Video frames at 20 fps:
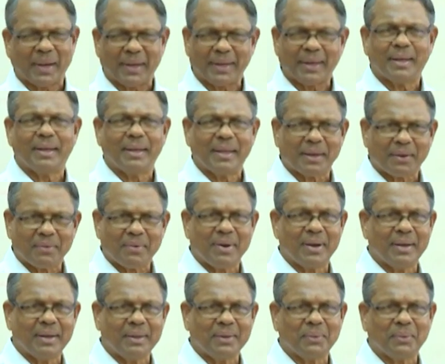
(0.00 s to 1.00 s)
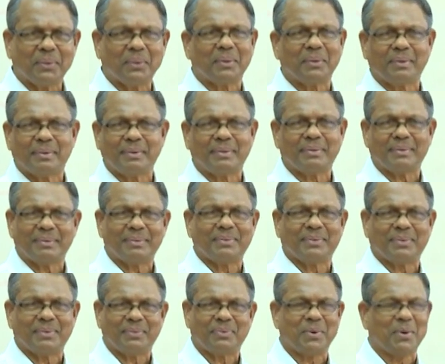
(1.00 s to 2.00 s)
In order to attain nirvana
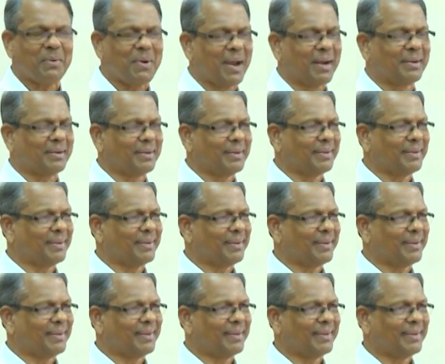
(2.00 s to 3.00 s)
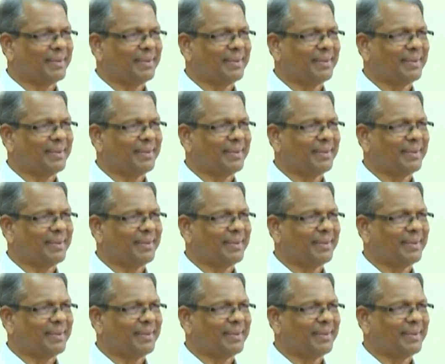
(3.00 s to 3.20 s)
or for what?